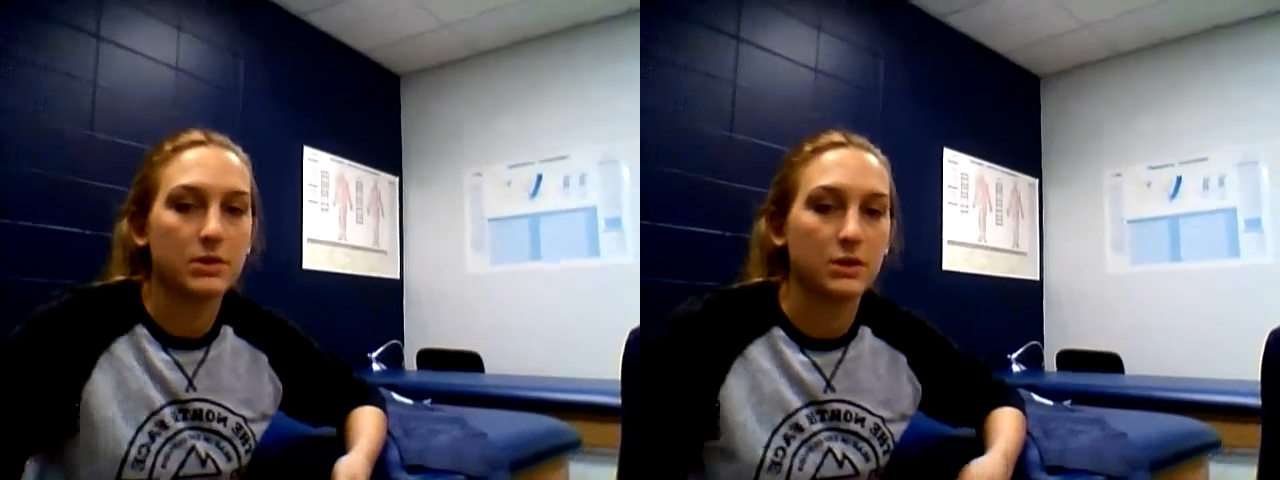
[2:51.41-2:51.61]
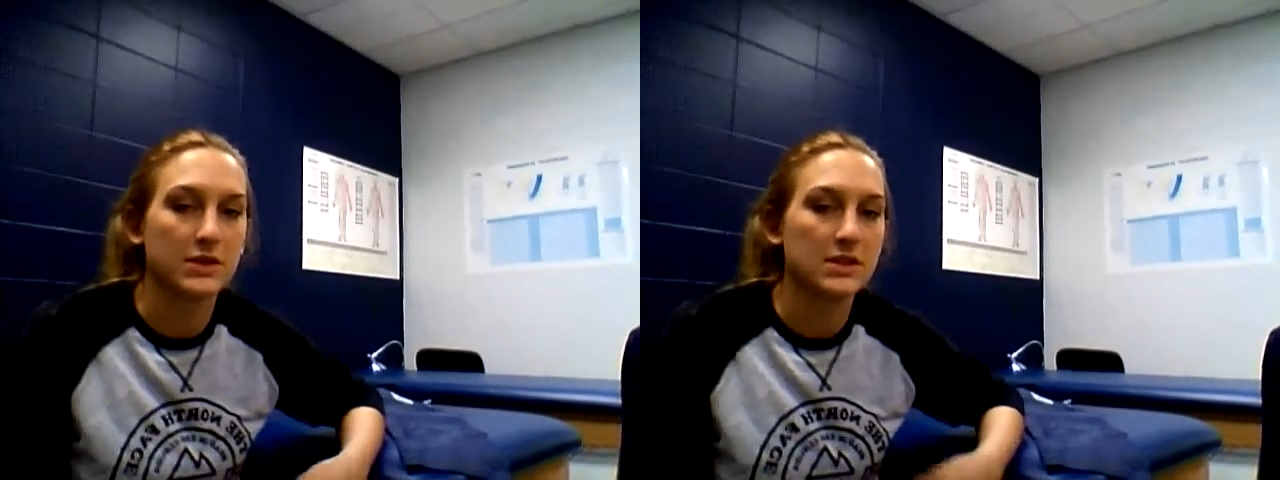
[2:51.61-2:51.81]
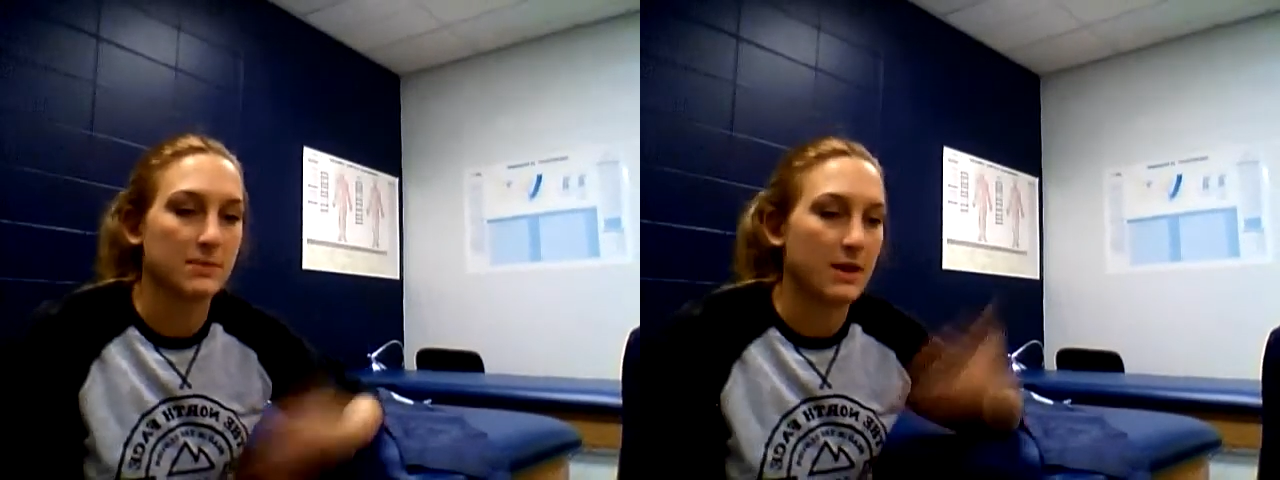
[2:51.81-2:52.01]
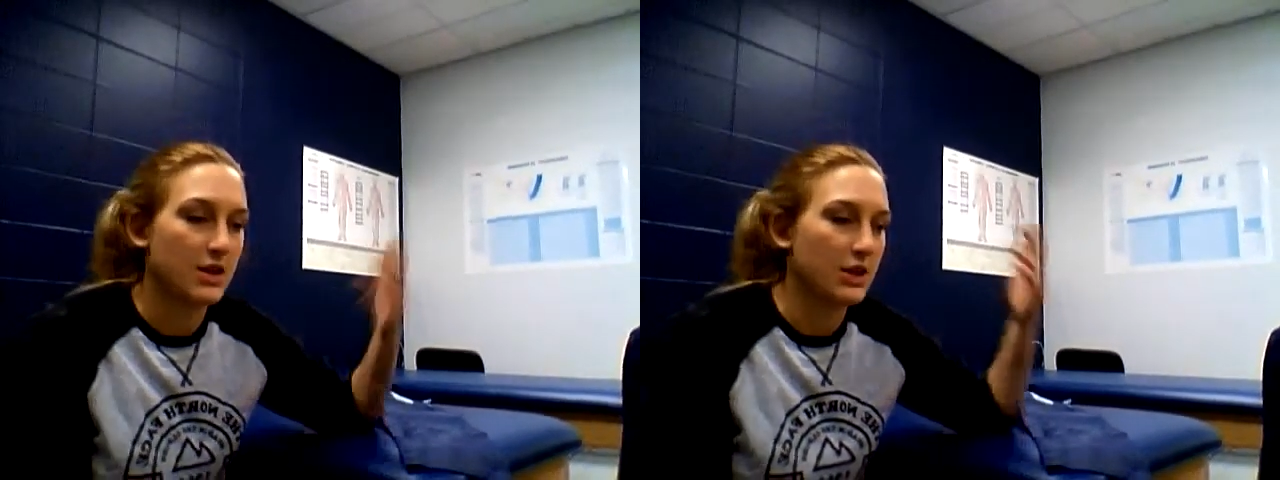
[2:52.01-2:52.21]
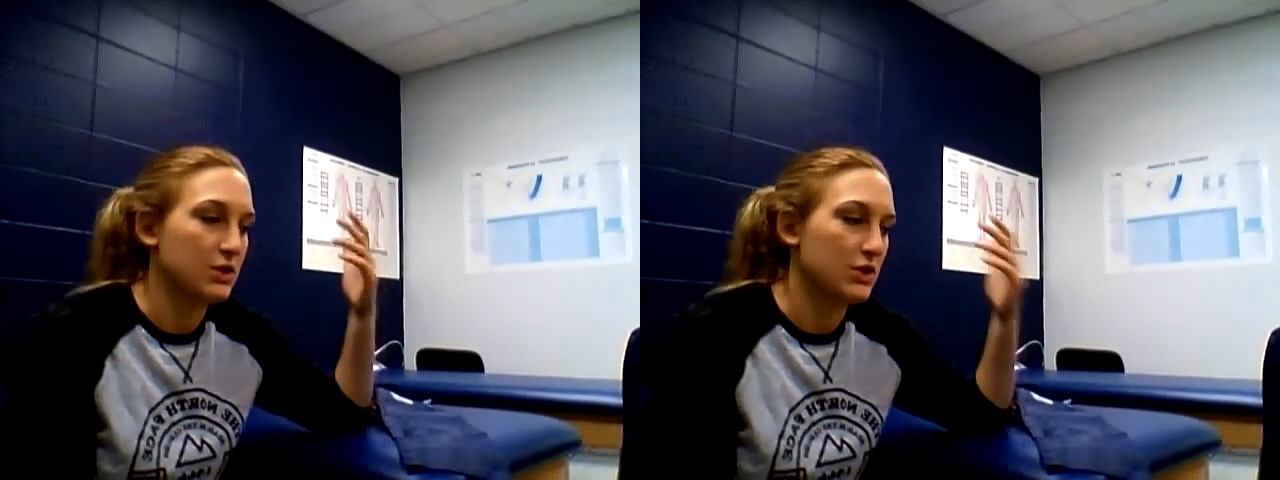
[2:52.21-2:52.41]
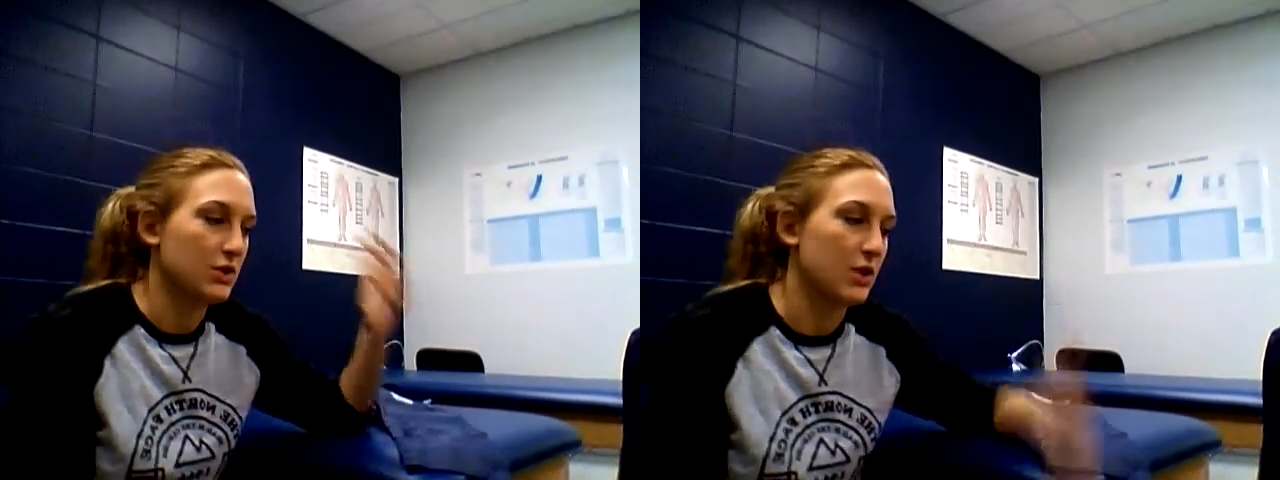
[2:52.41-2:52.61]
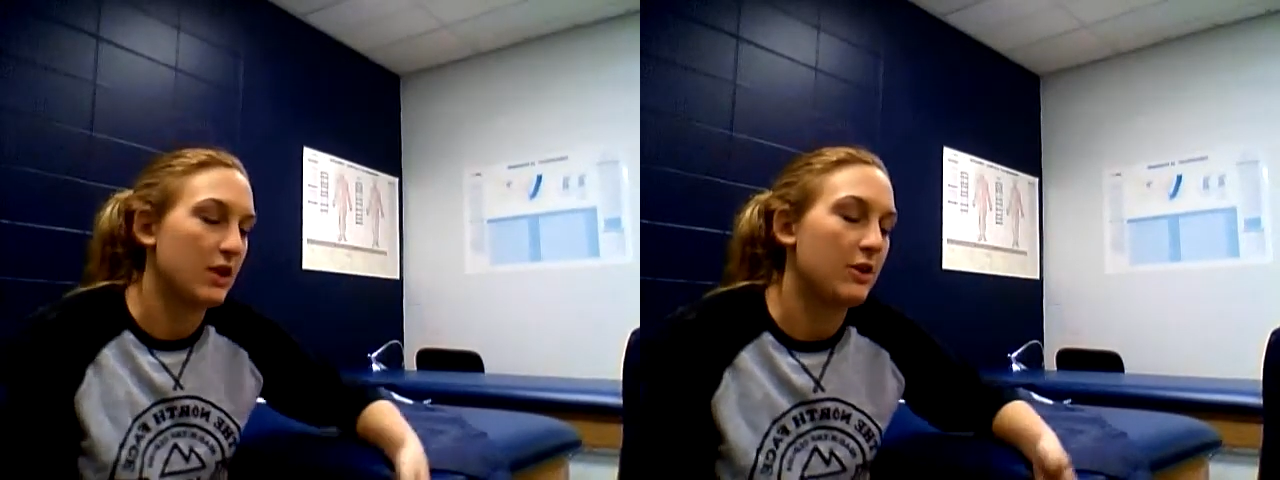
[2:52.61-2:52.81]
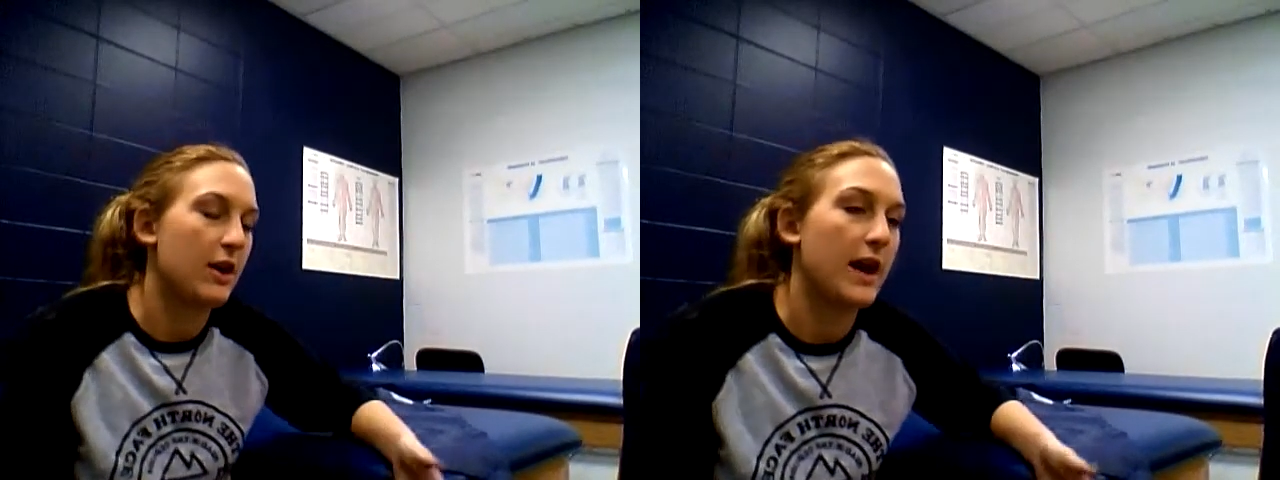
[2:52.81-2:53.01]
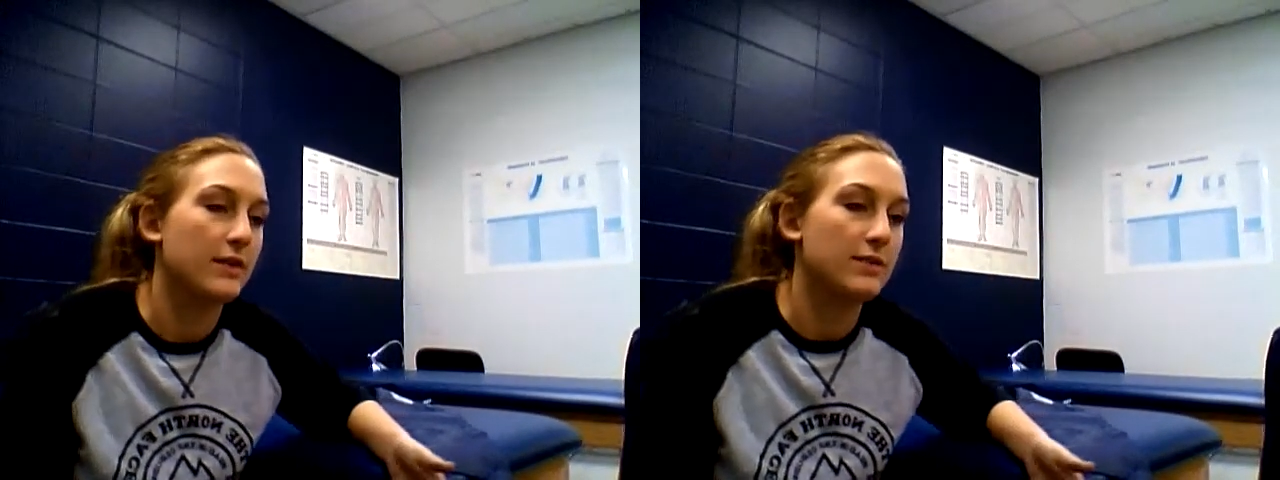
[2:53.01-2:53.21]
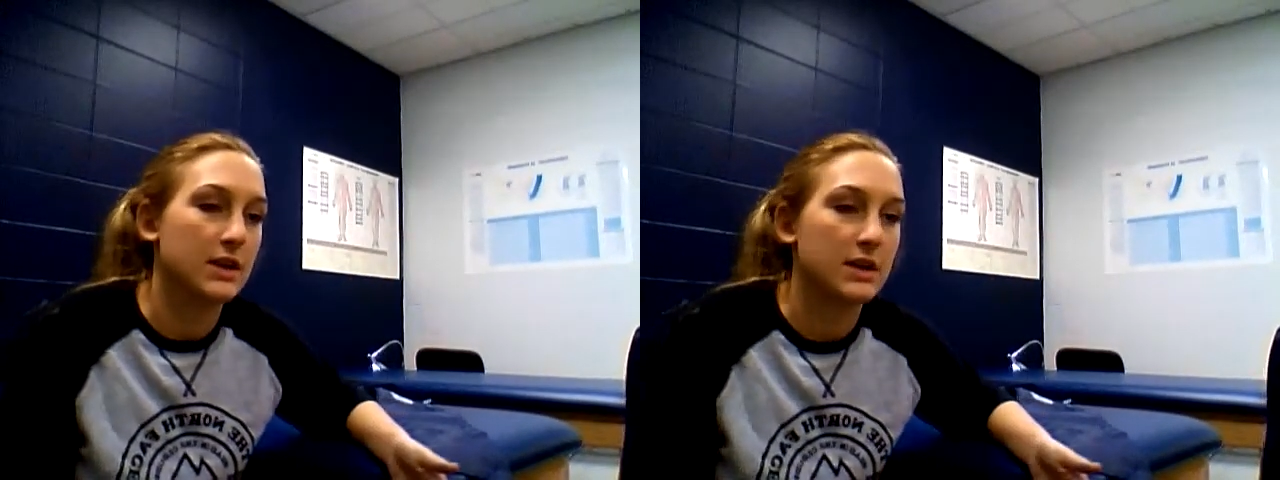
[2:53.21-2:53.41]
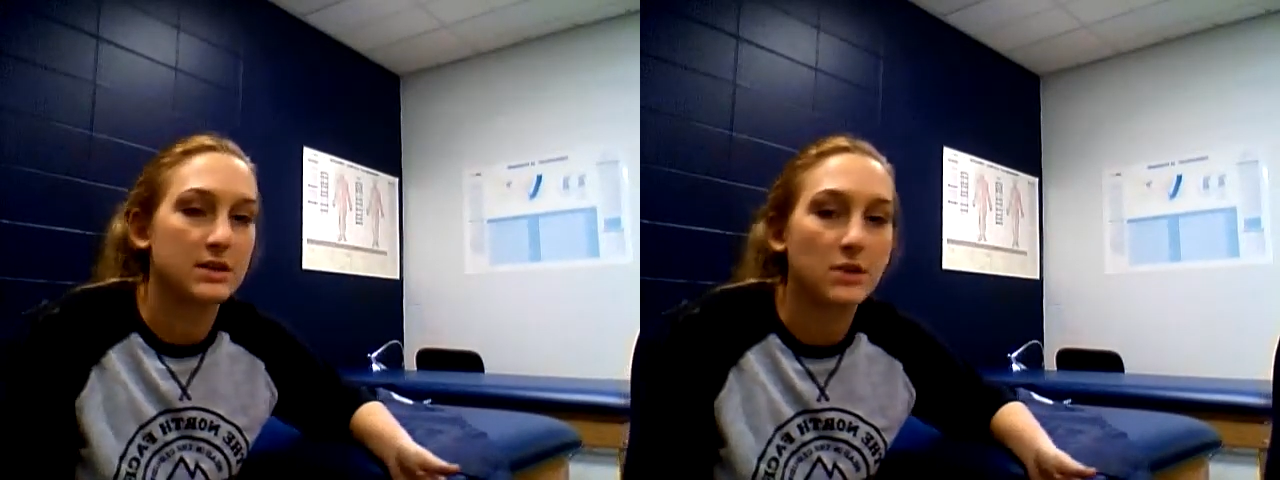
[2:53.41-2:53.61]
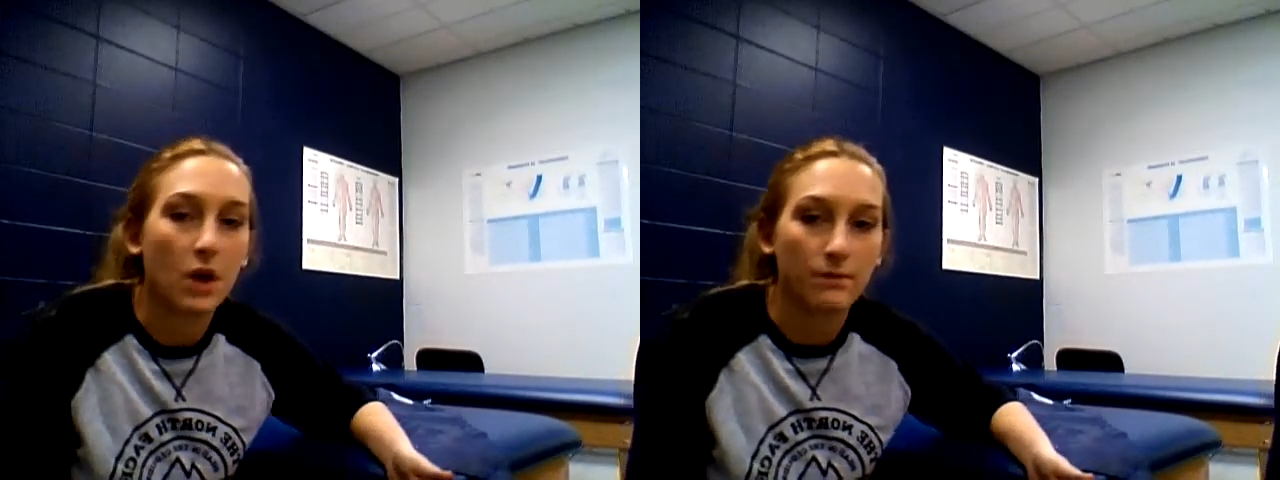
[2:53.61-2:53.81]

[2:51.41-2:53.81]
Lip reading: So this is making sure that your athlete is